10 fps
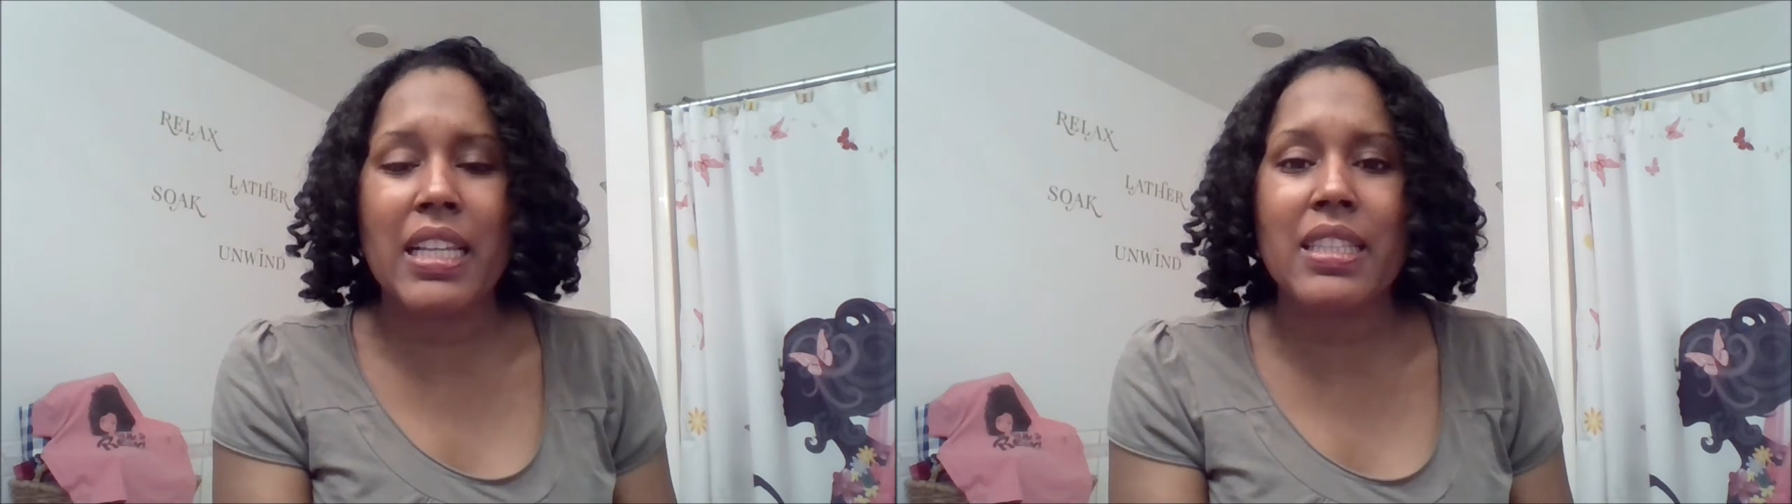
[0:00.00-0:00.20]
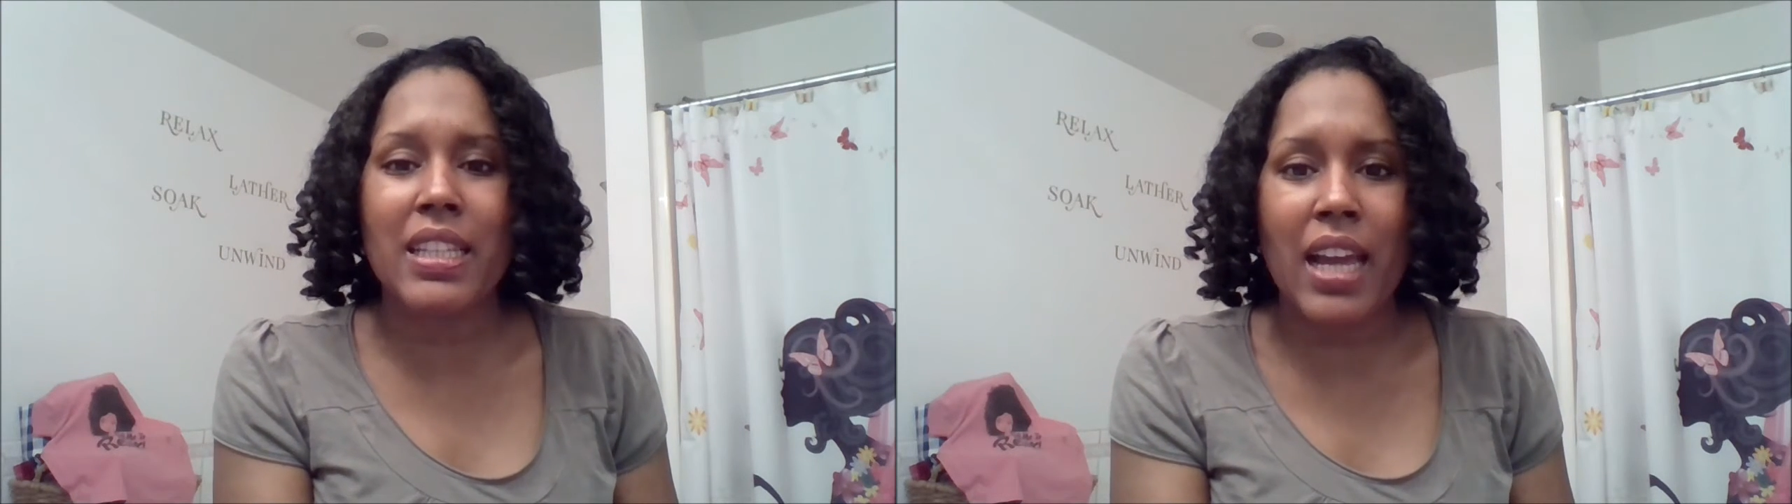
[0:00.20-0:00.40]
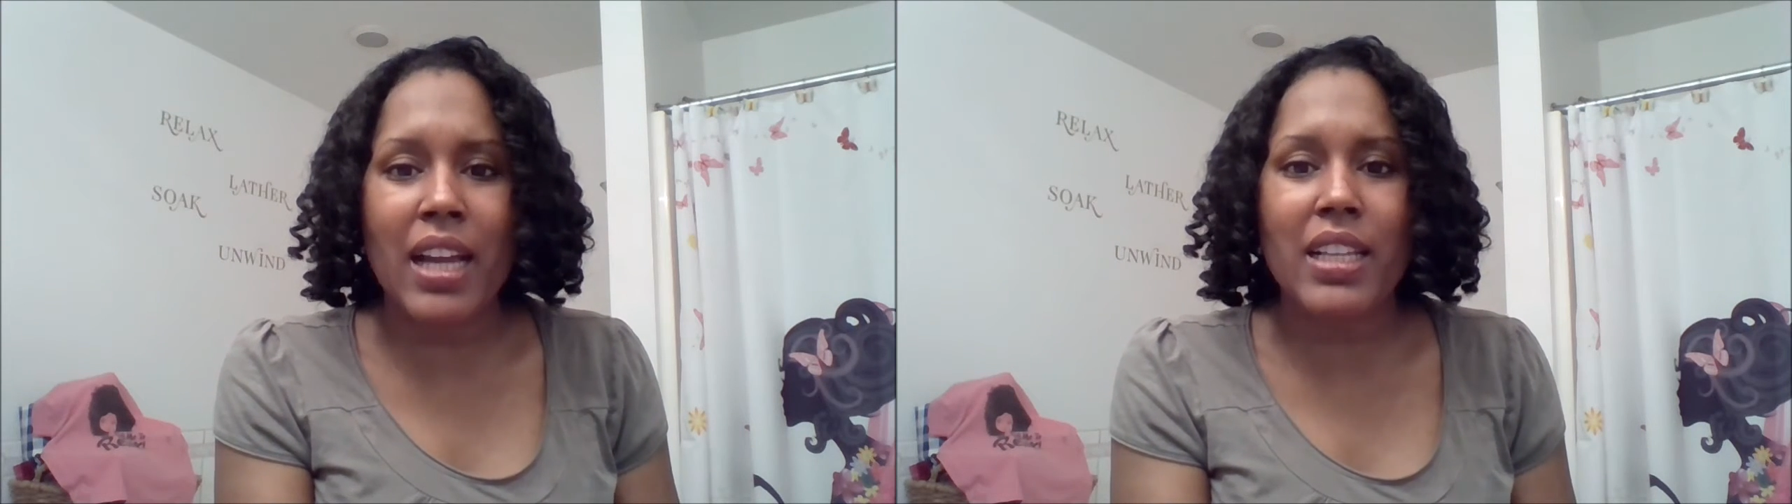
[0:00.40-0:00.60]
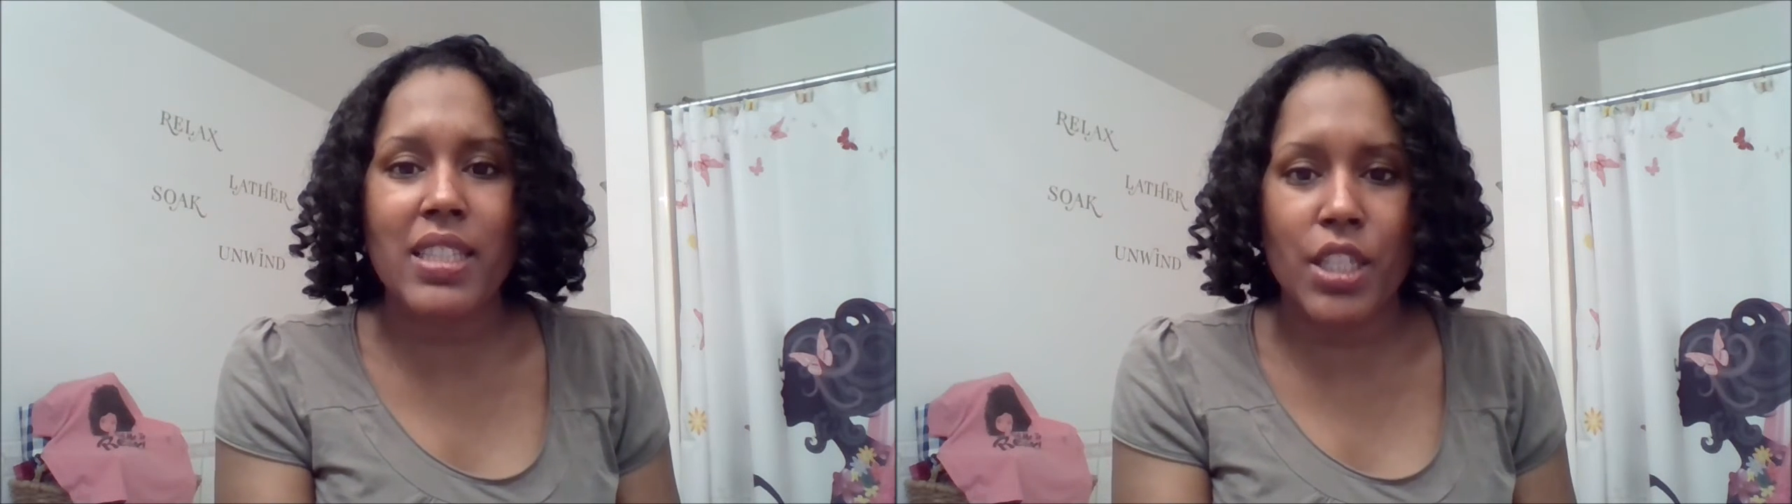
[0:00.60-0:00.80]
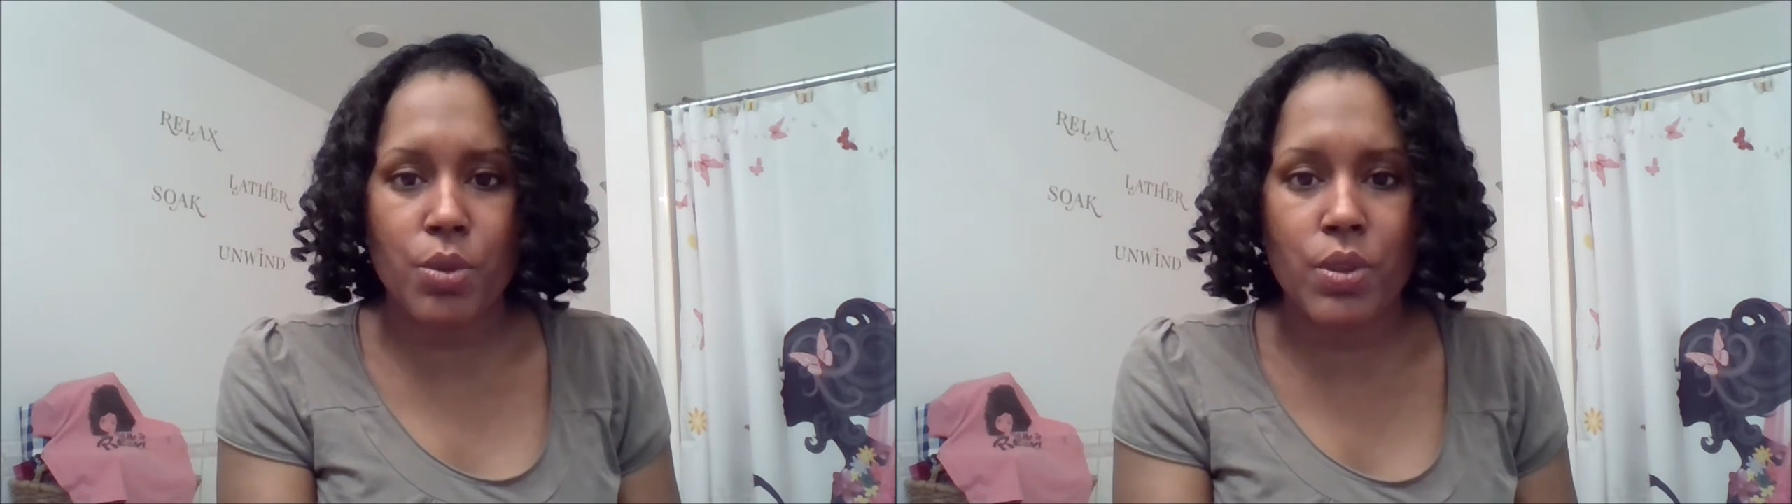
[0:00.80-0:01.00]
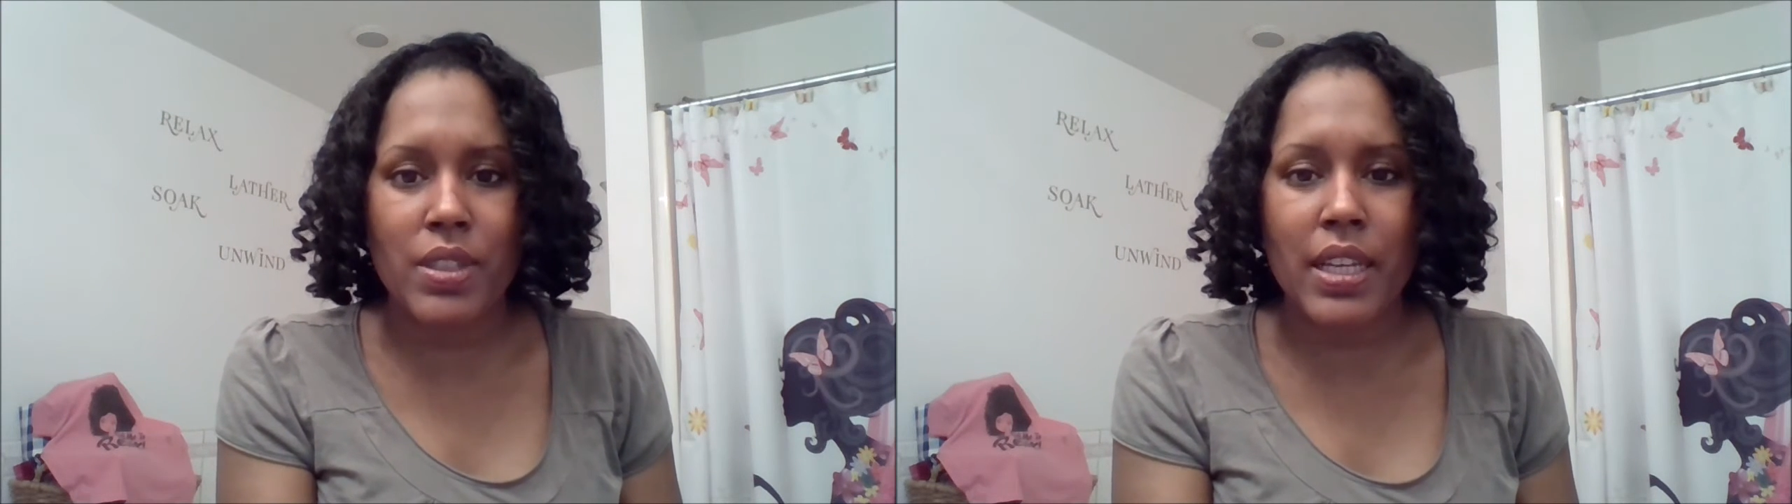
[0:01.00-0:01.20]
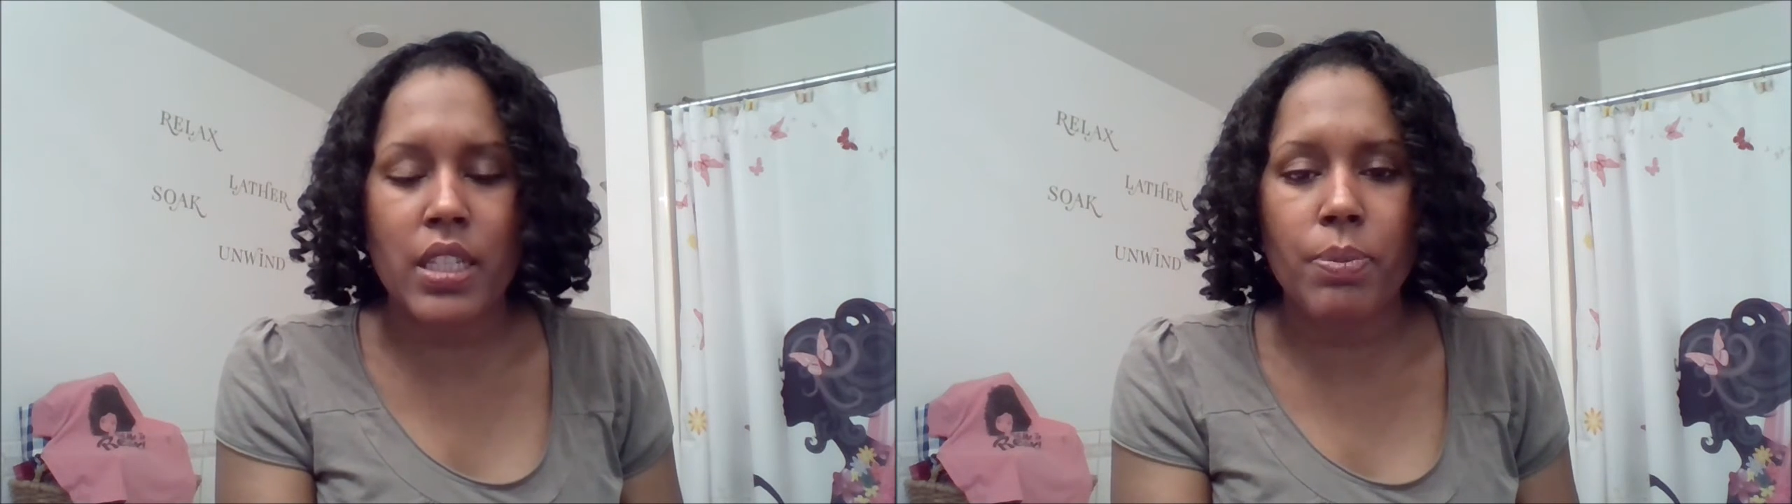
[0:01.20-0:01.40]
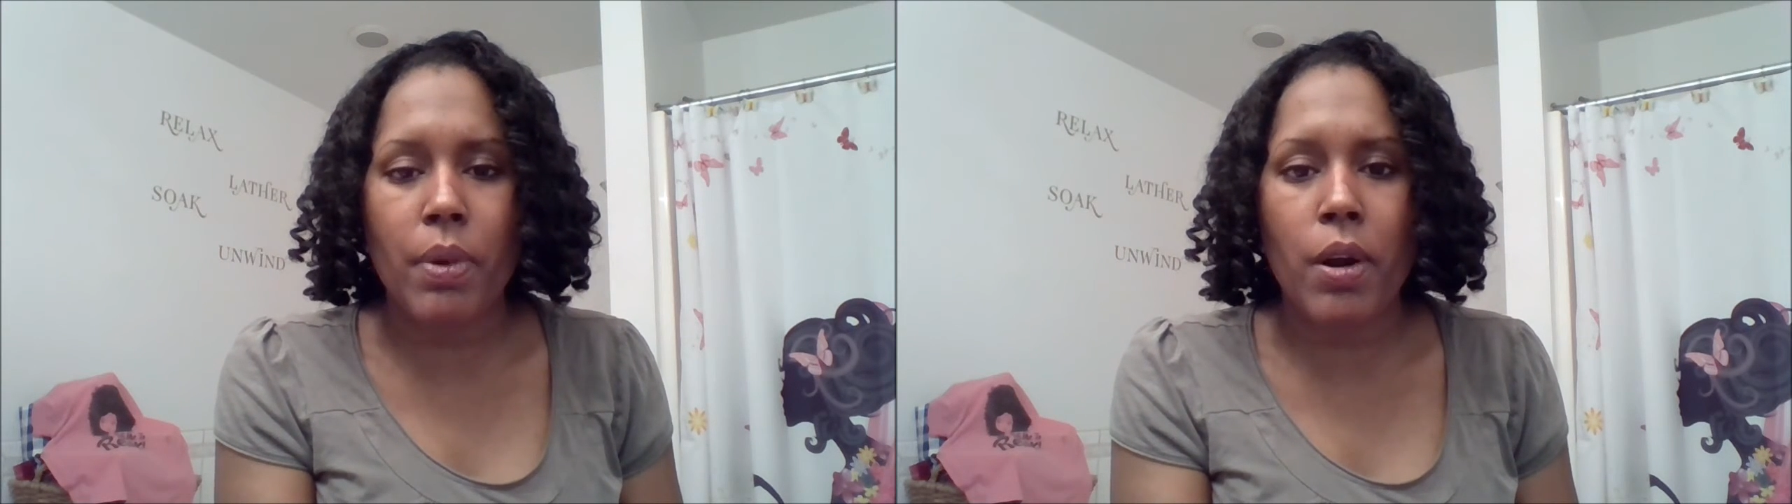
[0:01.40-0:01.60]
non-consensual
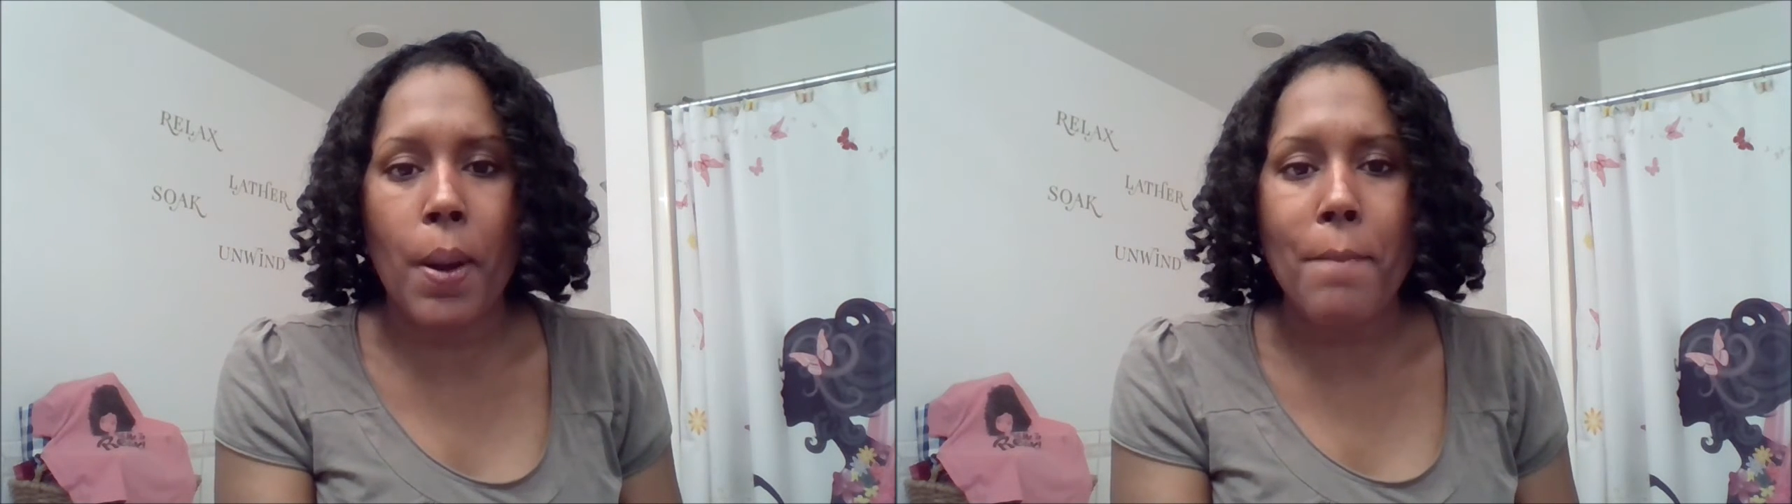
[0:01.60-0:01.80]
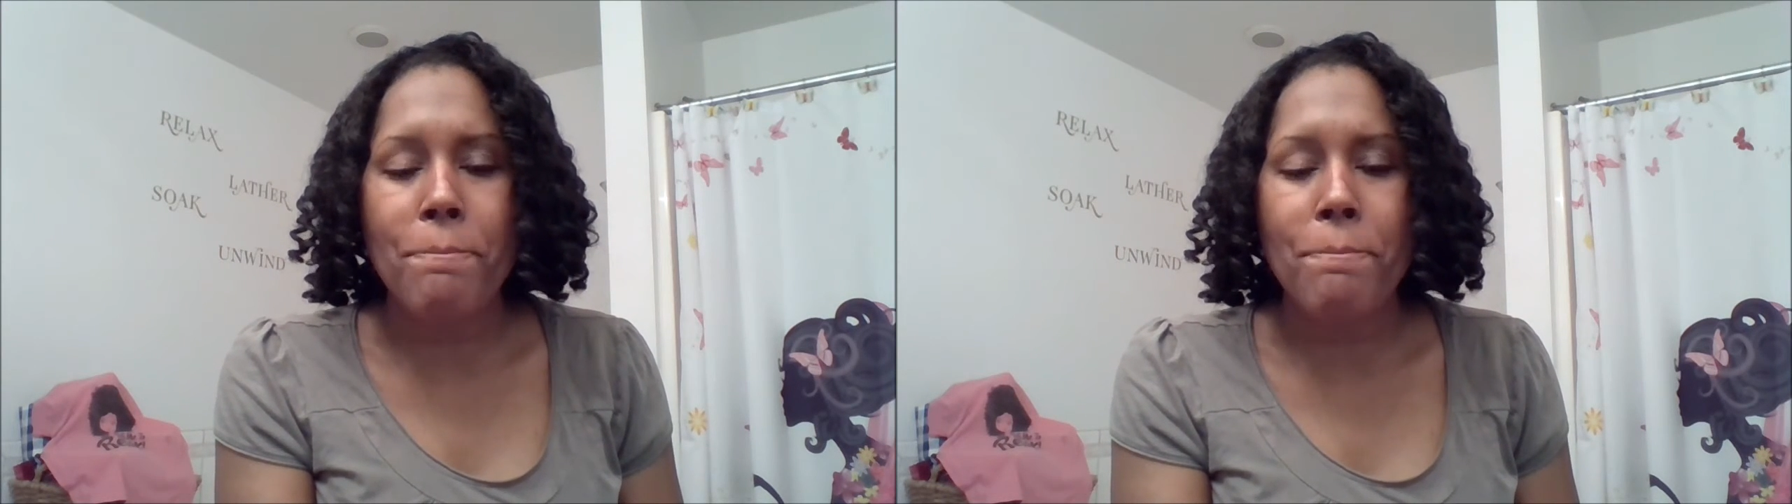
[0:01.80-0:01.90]
sex part,